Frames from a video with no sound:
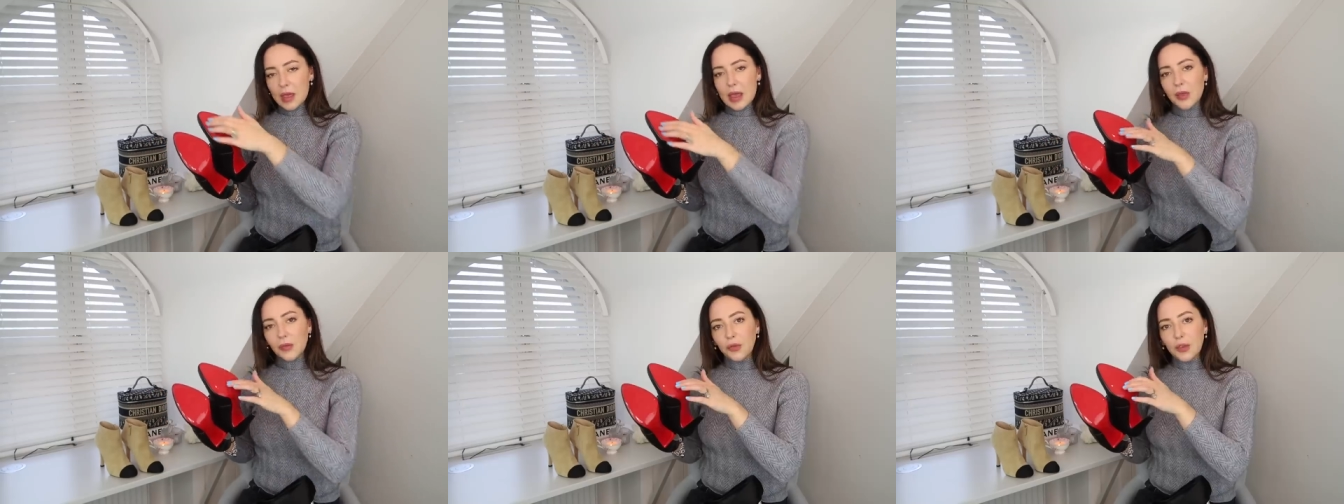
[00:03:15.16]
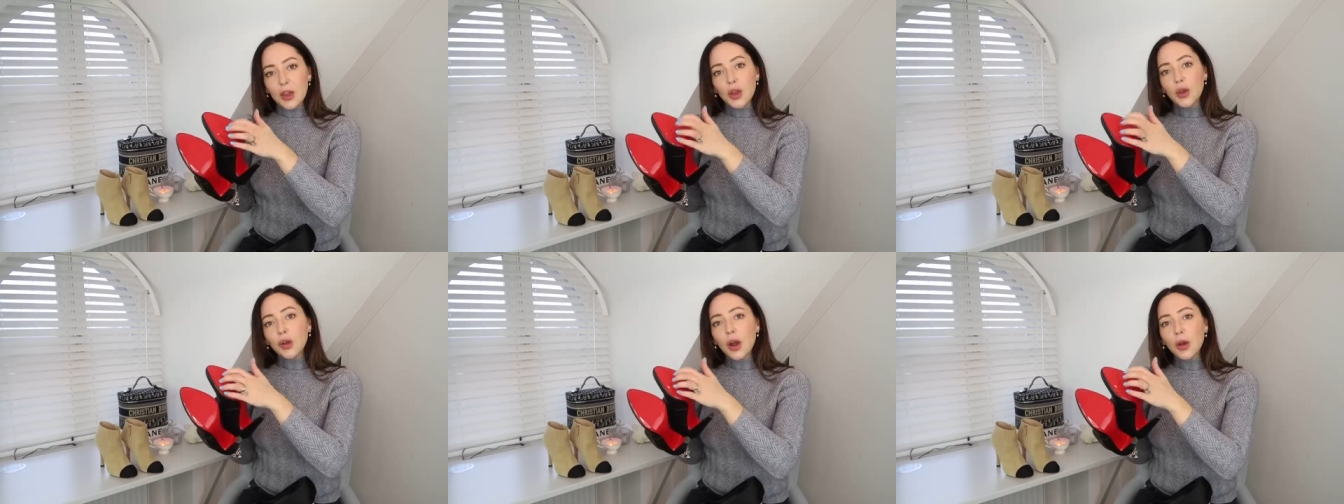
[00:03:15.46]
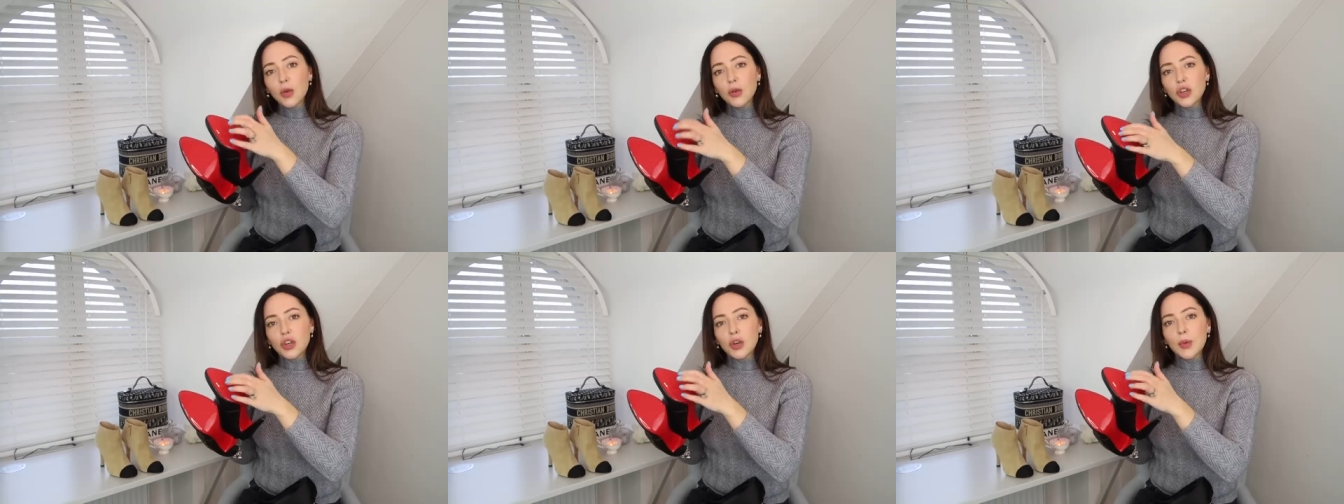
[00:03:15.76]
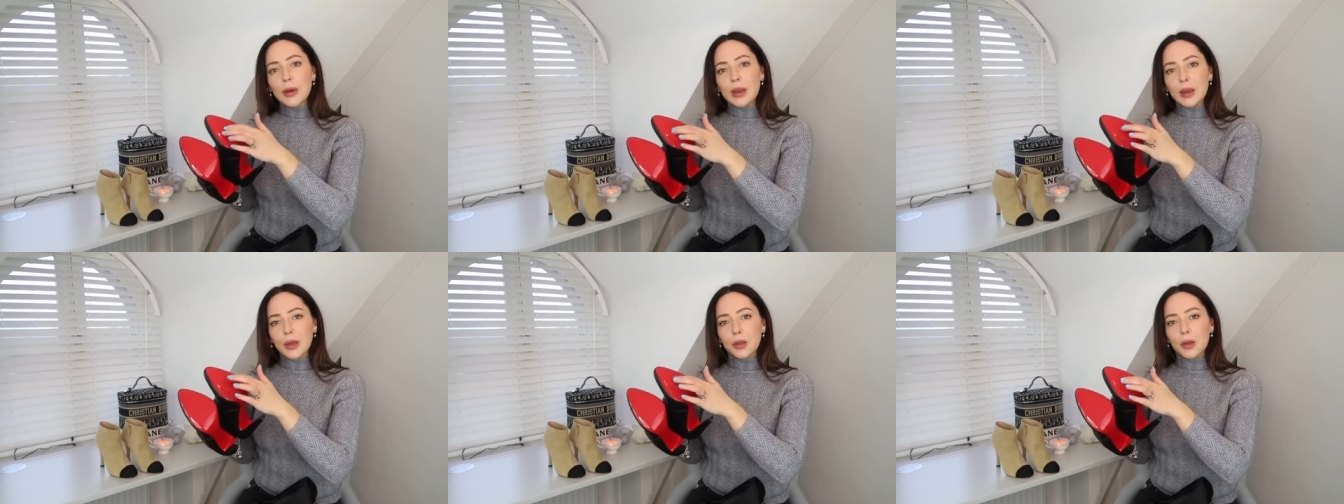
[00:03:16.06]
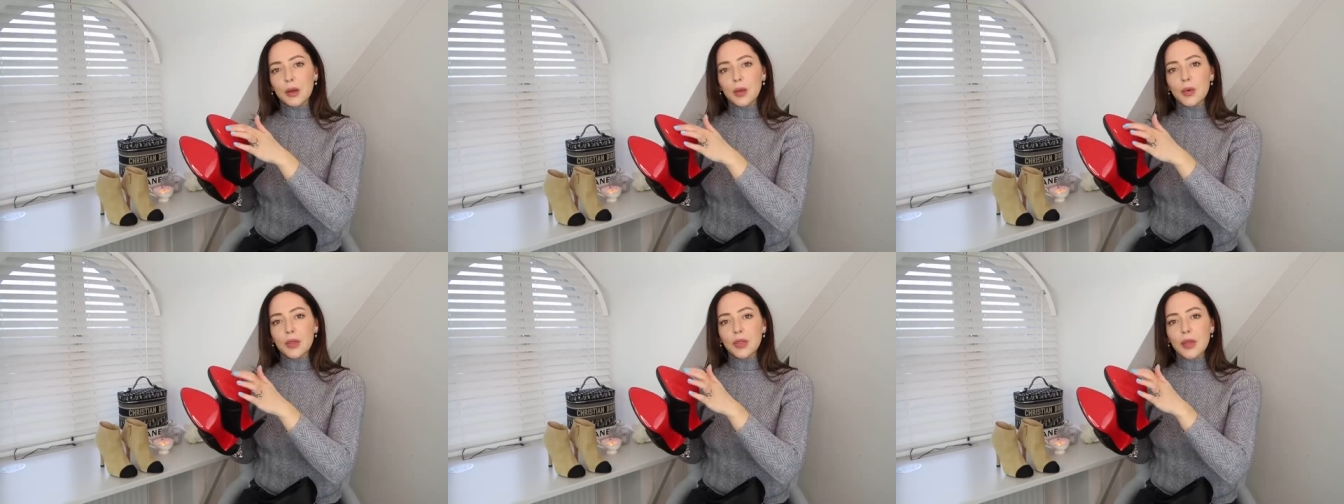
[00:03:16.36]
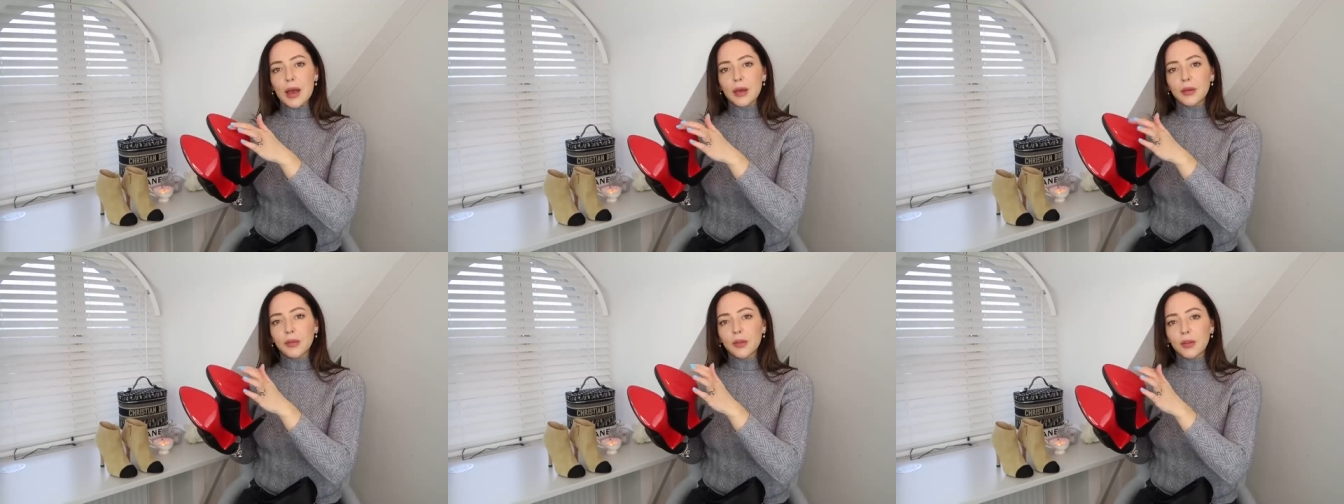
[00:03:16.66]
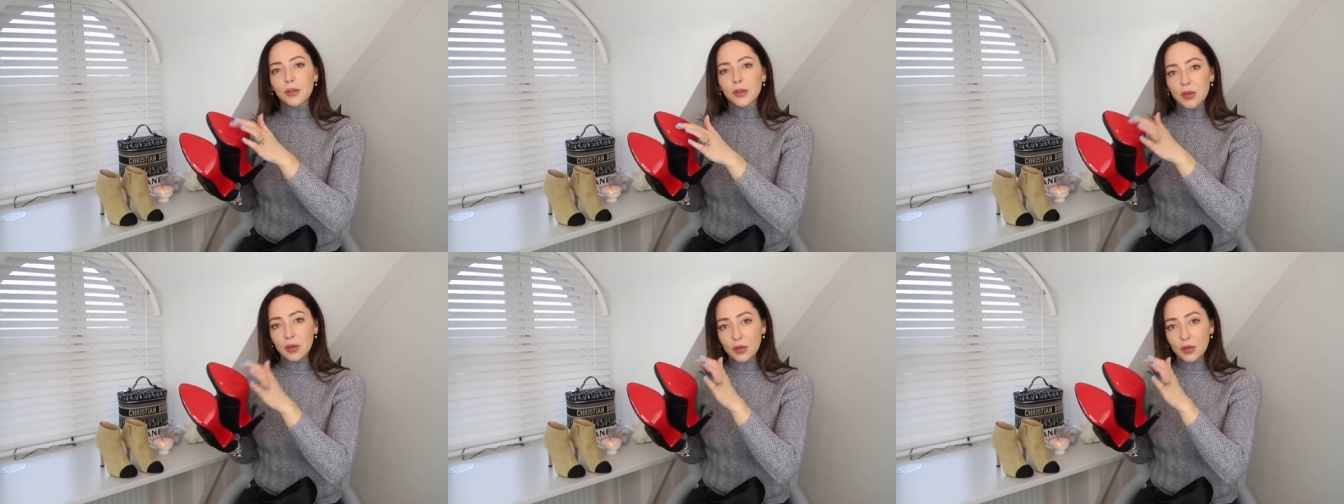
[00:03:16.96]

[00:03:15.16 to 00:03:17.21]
if you don't do anything with that